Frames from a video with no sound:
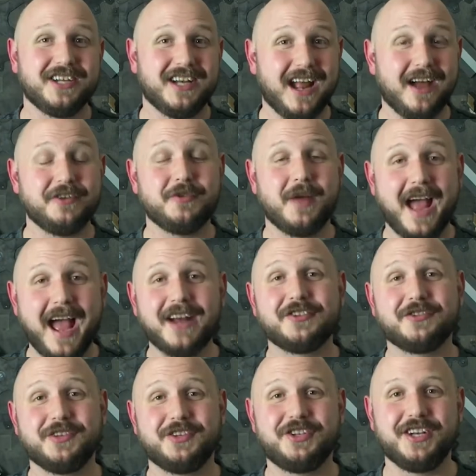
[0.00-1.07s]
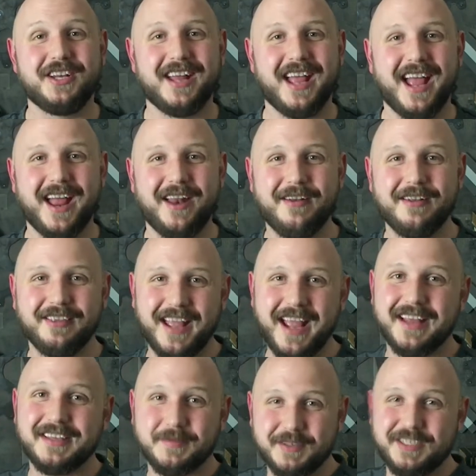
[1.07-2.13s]
and how to actually cheat and
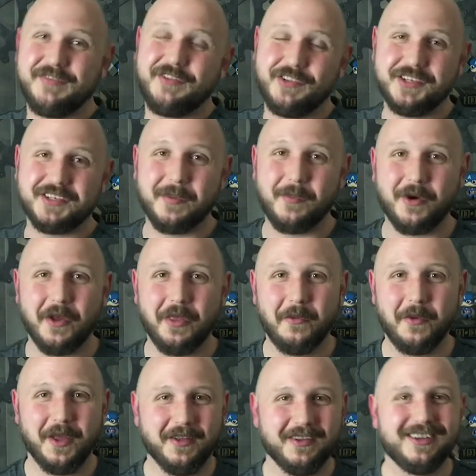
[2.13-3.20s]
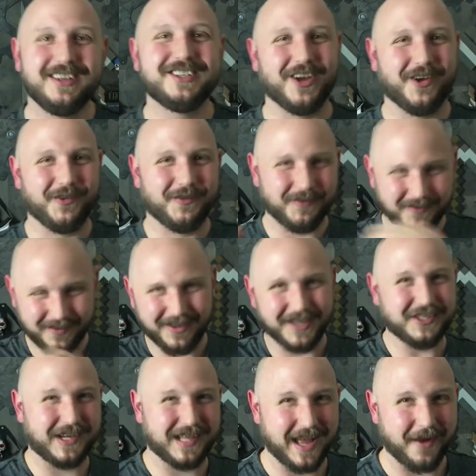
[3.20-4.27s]
land specifically somewhere on the wheel. So let's
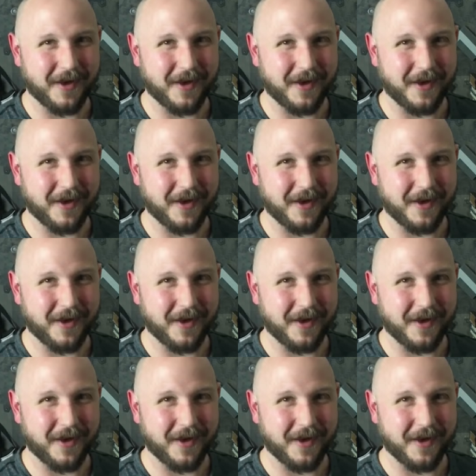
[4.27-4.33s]
look at that right